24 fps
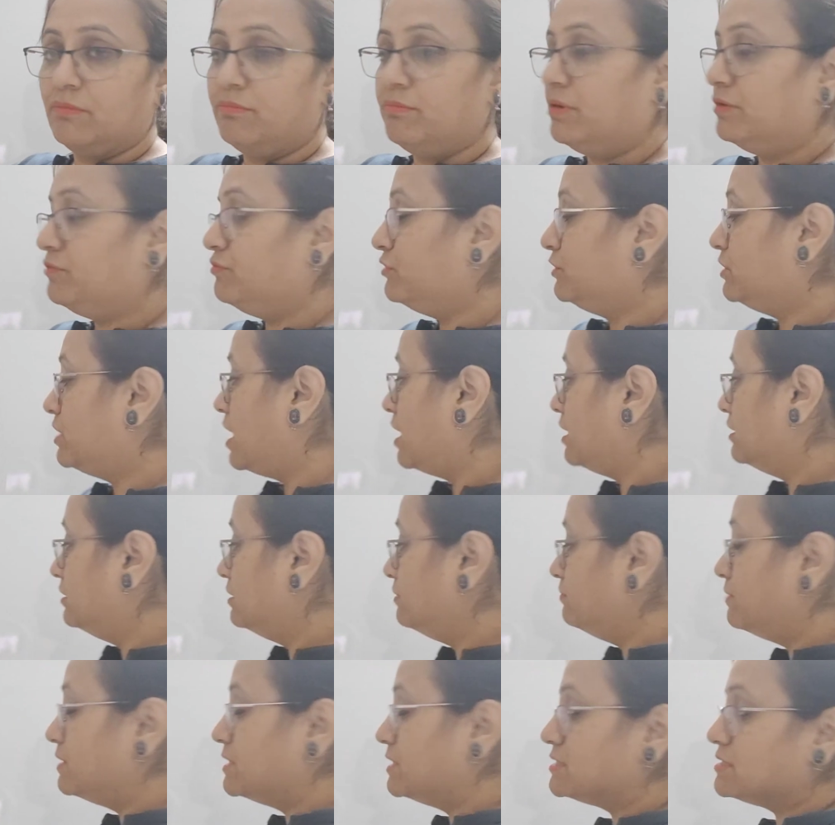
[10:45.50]
but for the
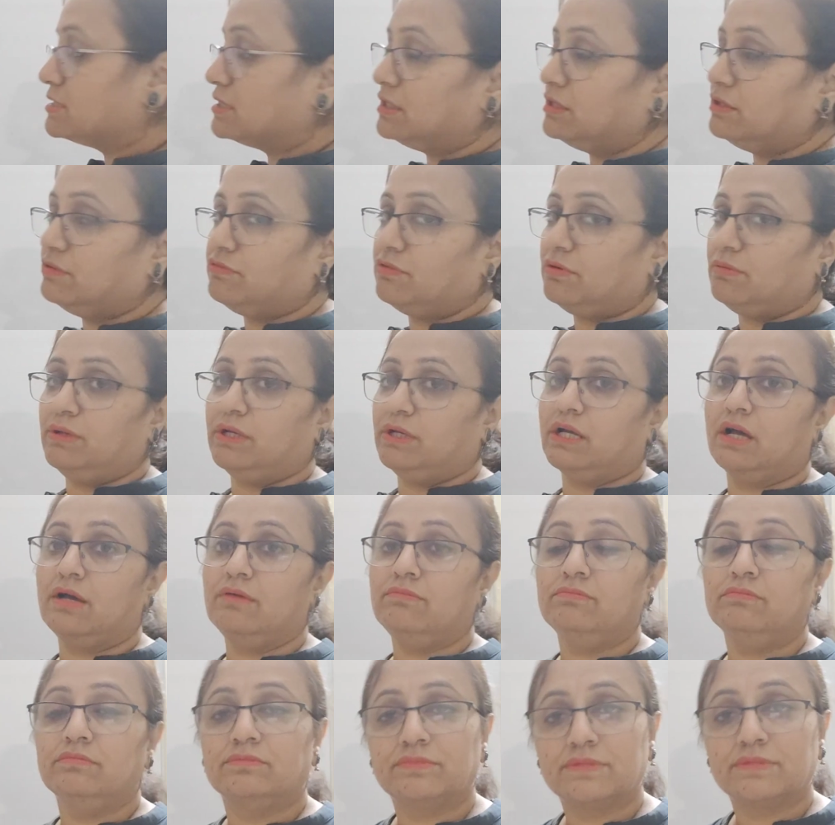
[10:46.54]
other person it will become
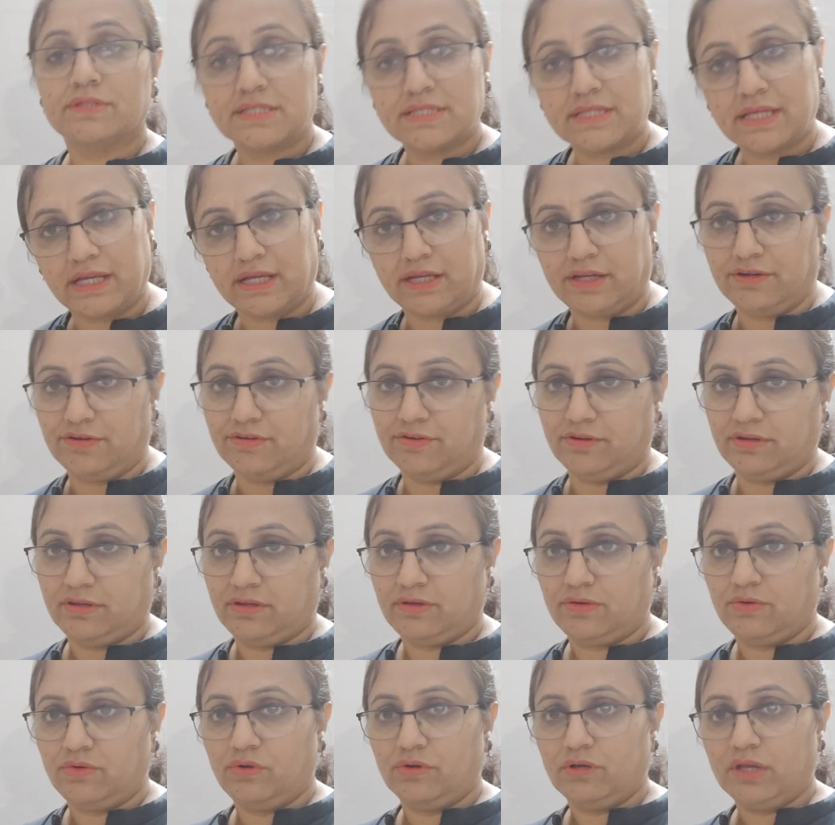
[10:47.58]
secondary.
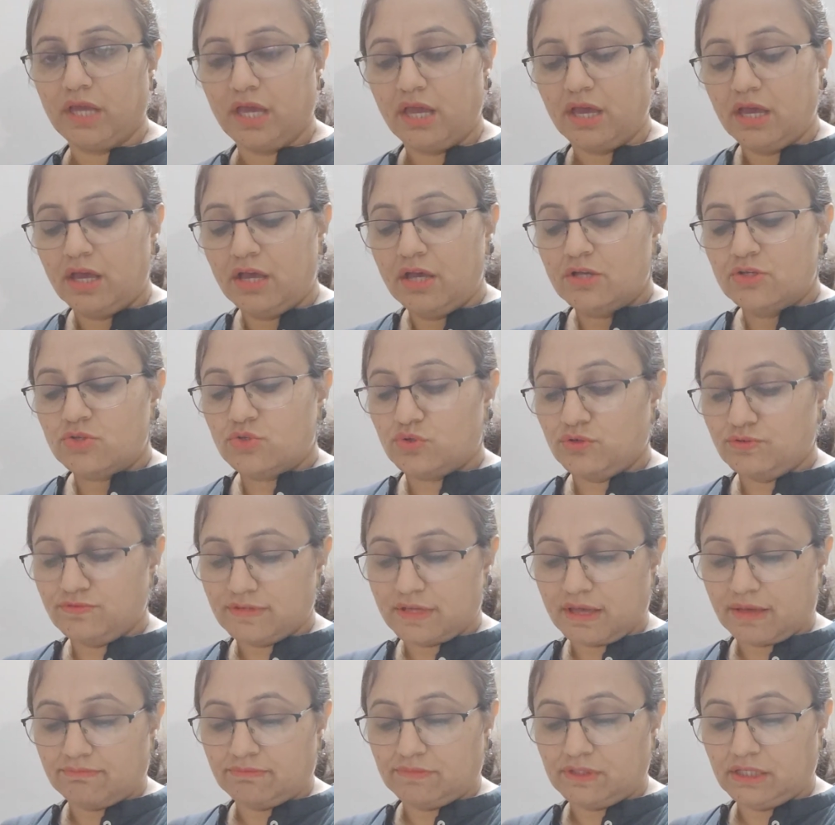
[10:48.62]
Okay. So if
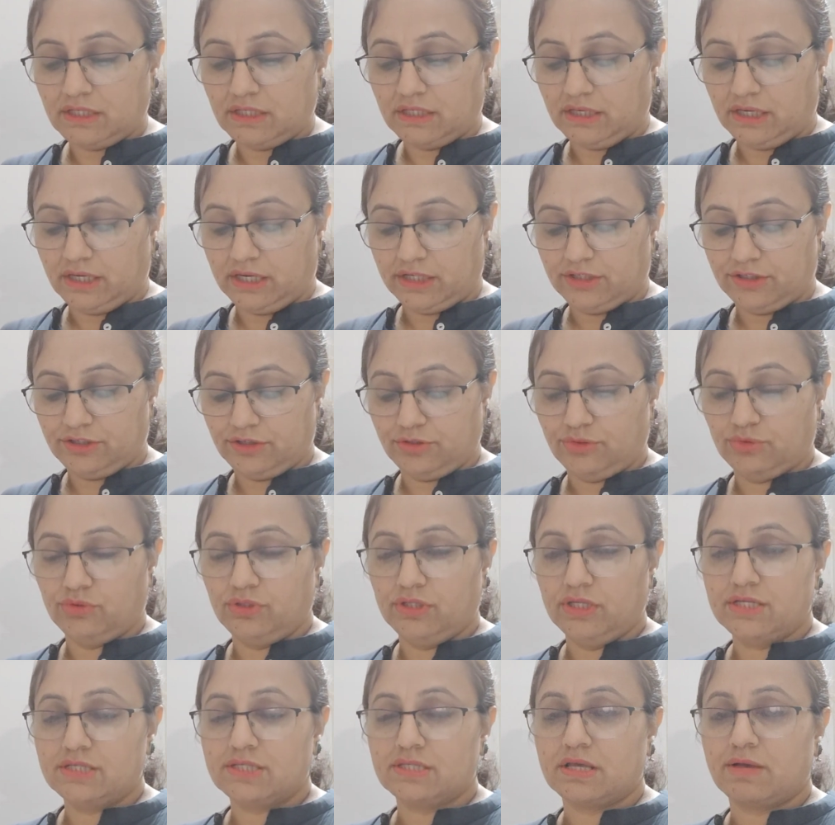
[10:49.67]
something related to
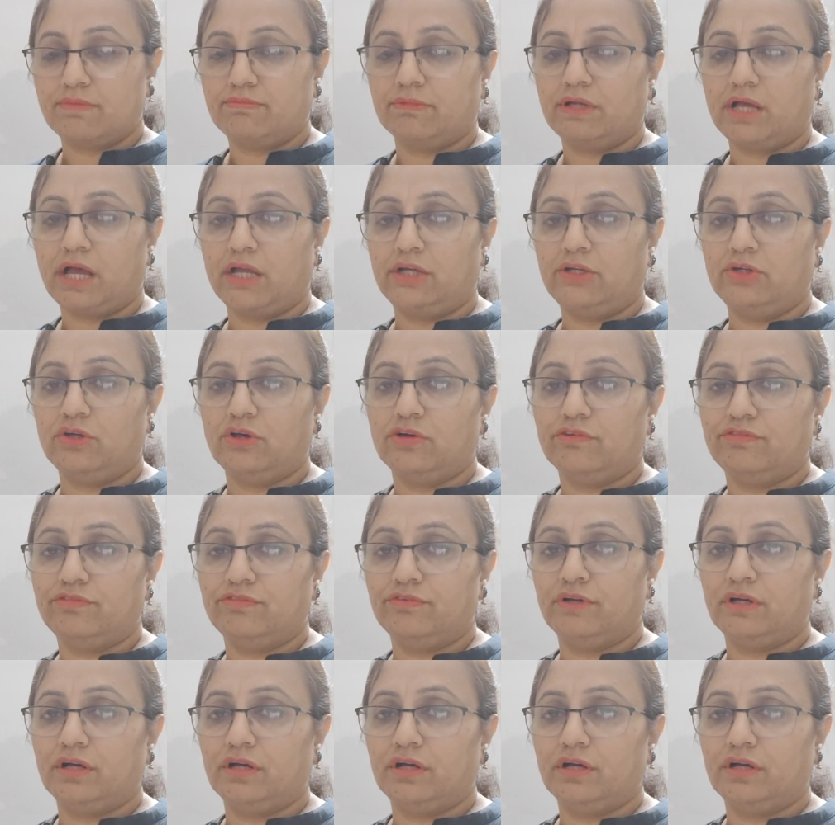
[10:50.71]
this, some kind of